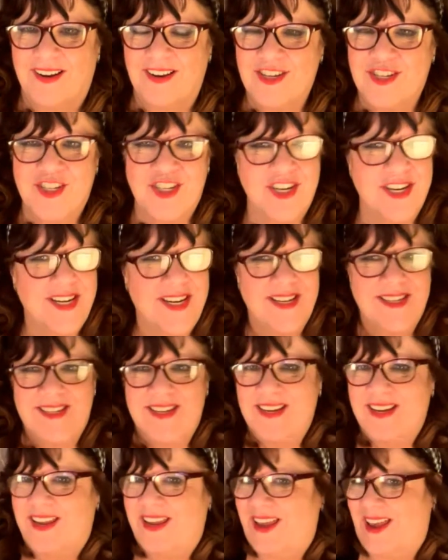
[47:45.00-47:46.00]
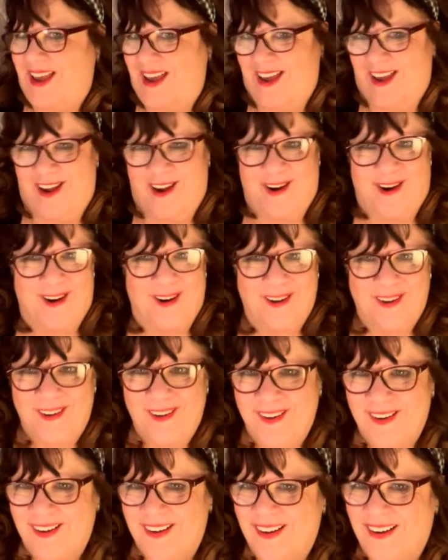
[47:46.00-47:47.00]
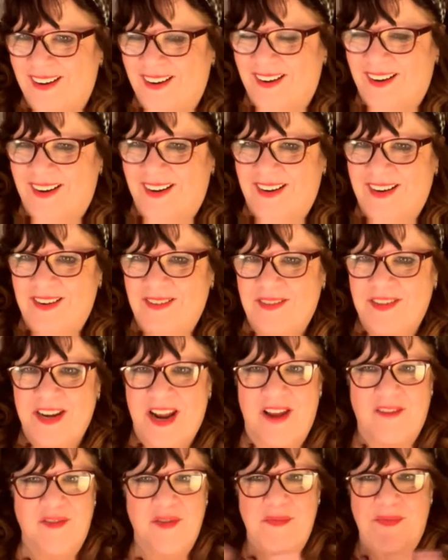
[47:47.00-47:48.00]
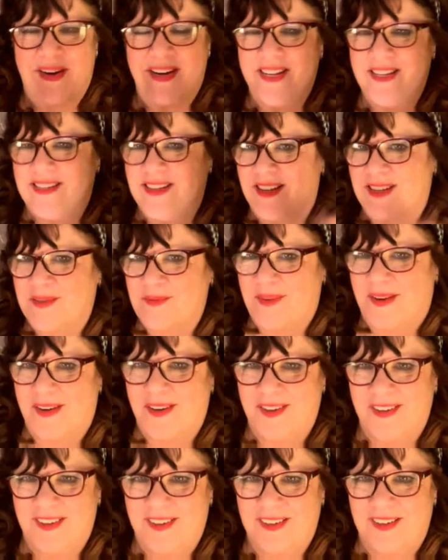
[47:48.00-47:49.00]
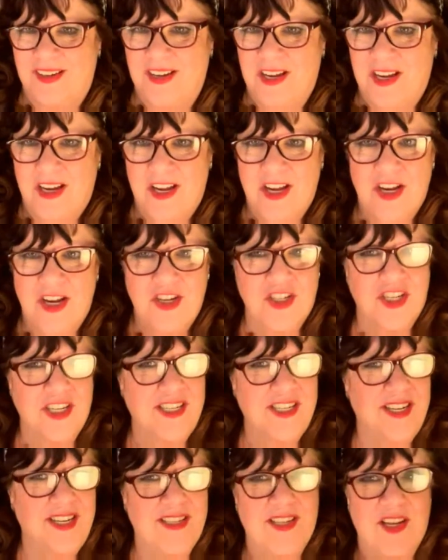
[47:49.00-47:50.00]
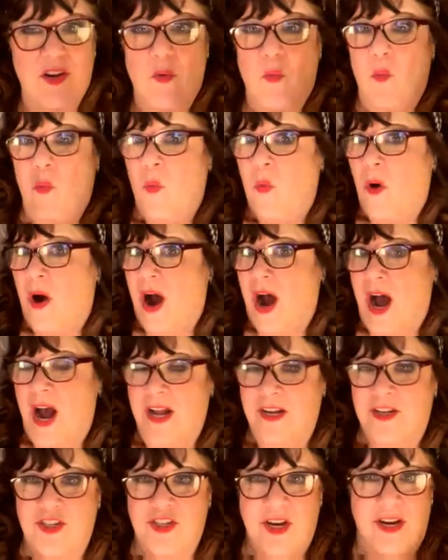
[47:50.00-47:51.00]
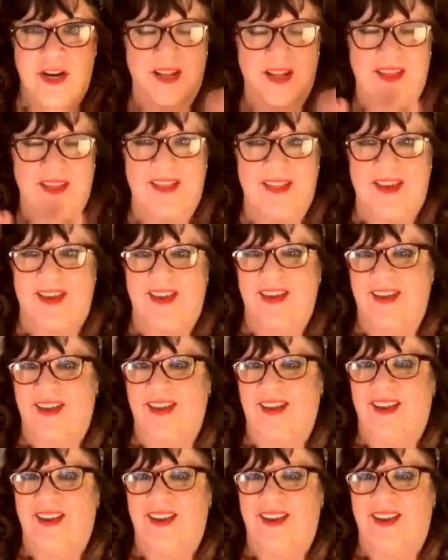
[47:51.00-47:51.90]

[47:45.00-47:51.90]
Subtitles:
She doesn't care what everybody says about her. She doesn't watch anything.